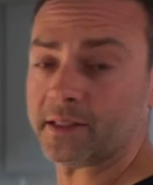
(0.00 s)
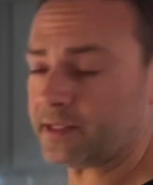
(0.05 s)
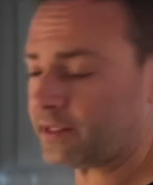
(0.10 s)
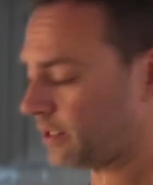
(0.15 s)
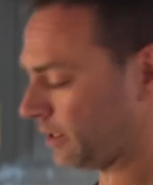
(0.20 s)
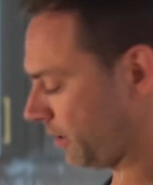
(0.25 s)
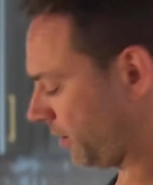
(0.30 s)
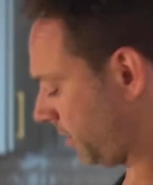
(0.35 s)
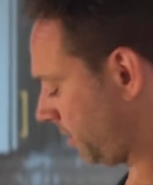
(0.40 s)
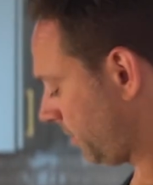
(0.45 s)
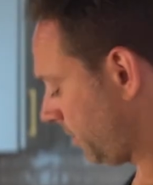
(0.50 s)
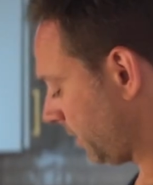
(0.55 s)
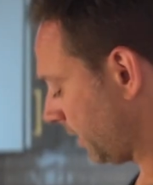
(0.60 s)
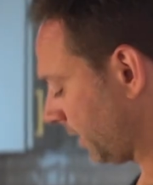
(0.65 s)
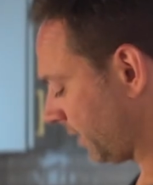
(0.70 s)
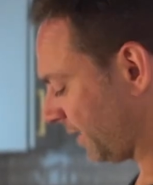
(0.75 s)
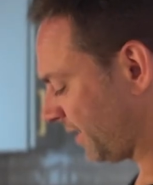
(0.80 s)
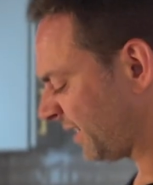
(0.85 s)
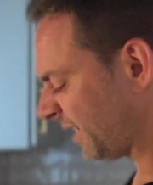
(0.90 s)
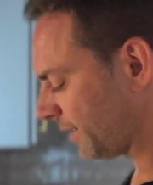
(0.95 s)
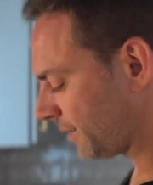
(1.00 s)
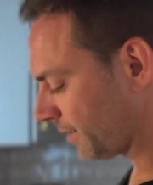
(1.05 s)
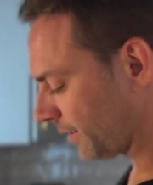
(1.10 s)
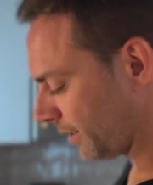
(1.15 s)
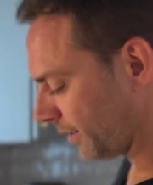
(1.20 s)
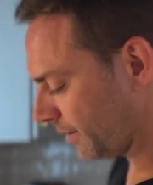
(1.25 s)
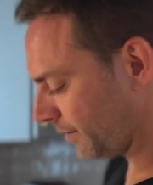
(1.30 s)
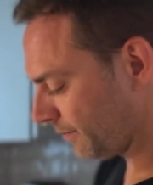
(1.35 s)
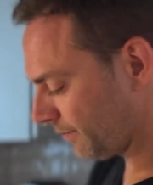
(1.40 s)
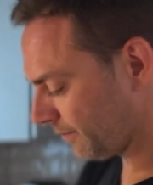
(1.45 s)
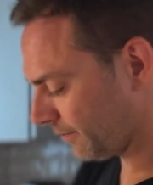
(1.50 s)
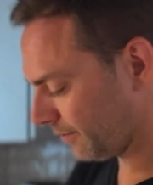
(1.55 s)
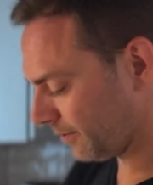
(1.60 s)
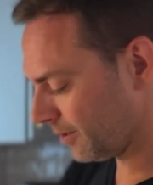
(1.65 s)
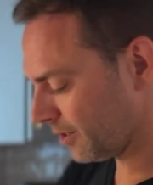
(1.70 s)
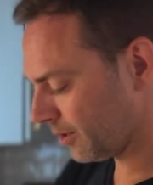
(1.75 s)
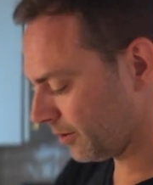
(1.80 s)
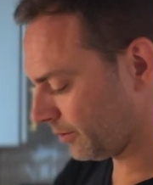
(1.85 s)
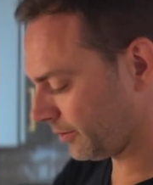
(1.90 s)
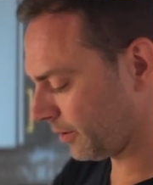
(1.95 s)
sear, you get the sizzling, you
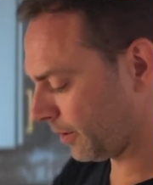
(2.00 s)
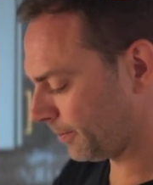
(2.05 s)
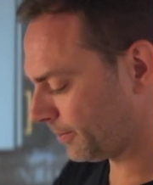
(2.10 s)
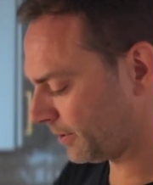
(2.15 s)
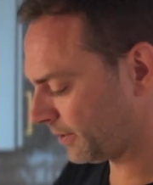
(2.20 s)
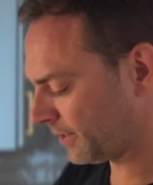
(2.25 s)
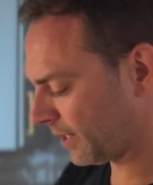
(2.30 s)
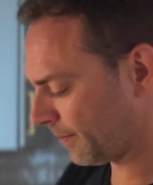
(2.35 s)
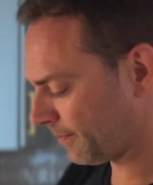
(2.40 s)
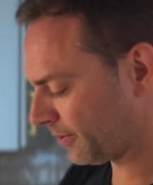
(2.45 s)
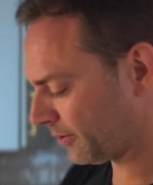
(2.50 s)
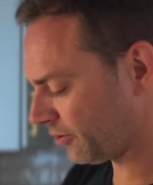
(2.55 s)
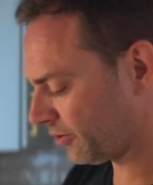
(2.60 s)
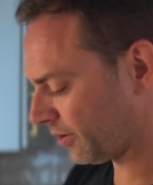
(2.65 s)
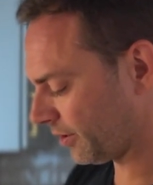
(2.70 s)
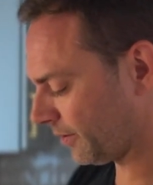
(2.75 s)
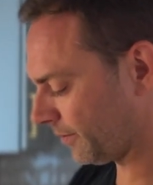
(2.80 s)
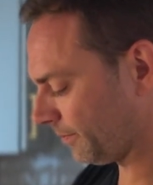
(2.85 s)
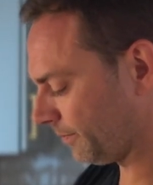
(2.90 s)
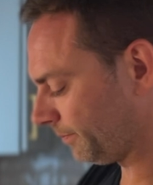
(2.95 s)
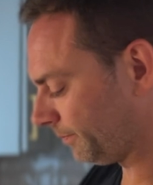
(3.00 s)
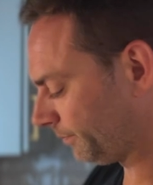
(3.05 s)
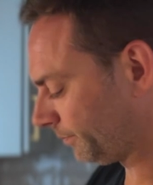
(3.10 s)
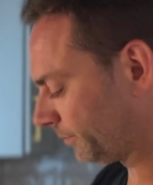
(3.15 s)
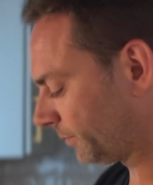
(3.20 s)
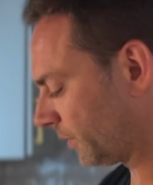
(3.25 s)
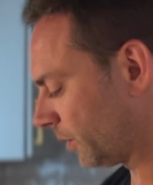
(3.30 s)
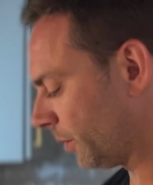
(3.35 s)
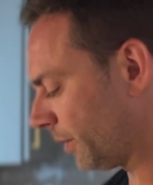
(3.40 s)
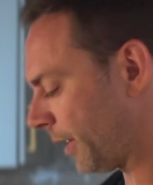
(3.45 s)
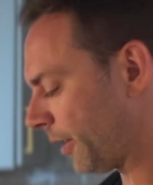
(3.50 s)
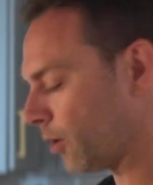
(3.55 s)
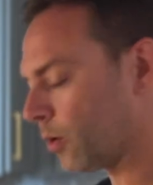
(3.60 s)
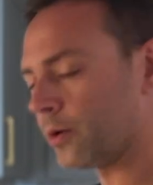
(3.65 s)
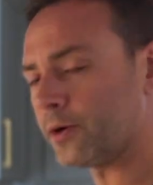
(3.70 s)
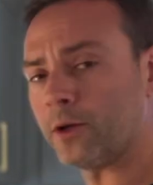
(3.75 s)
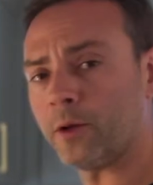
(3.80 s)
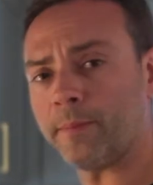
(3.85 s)
know it's up to temperature. When that oil